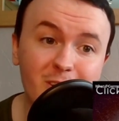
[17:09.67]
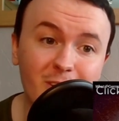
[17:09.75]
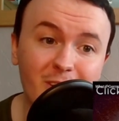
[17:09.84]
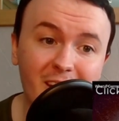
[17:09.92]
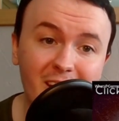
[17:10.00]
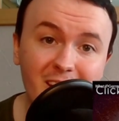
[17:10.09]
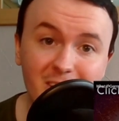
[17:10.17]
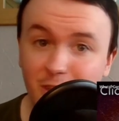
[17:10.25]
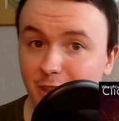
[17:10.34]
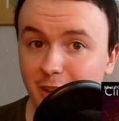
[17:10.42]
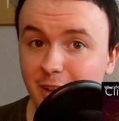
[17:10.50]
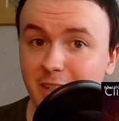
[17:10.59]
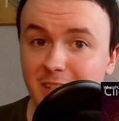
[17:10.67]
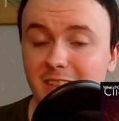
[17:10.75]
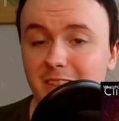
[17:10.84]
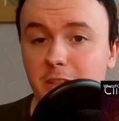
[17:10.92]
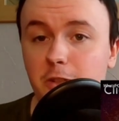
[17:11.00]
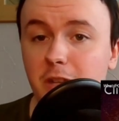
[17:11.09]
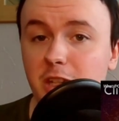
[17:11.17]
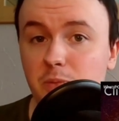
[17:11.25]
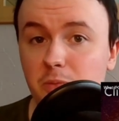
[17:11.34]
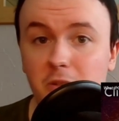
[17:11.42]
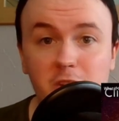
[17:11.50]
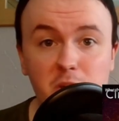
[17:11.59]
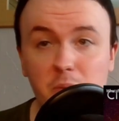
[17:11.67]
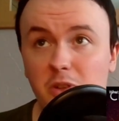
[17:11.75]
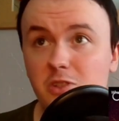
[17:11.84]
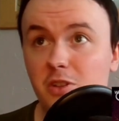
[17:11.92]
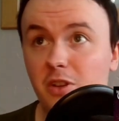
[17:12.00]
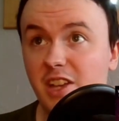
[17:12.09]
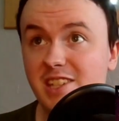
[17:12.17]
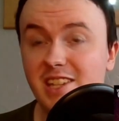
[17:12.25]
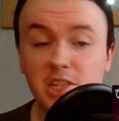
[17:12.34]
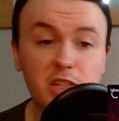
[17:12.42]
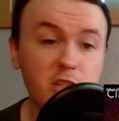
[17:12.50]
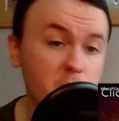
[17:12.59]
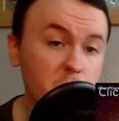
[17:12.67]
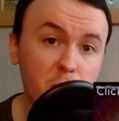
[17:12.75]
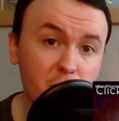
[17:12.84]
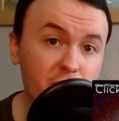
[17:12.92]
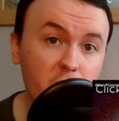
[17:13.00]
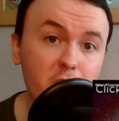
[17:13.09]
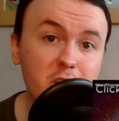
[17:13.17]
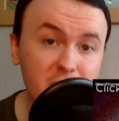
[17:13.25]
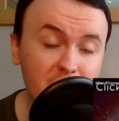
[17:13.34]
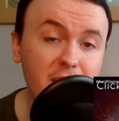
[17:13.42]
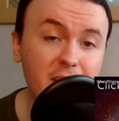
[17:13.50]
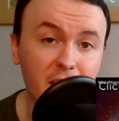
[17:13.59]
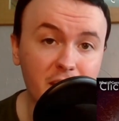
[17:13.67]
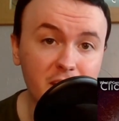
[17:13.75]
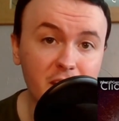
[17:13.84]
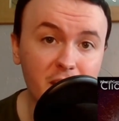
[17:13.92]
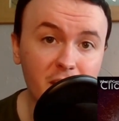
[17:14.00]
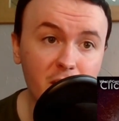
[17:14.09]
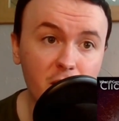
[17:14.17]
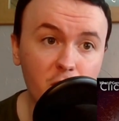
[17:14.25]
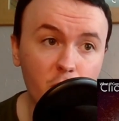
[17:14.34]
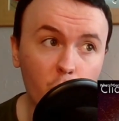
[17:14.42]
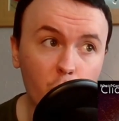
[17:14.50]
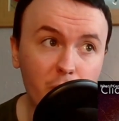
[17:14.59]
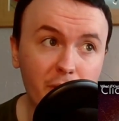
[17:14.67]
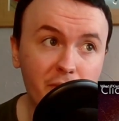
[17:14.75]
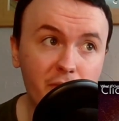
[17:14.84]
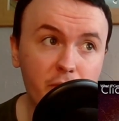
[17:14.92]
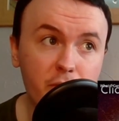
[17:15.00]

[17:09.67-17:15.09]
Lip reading: And so the idea that the Kriegsmarine are supposed to essentially do a reverse D-Day with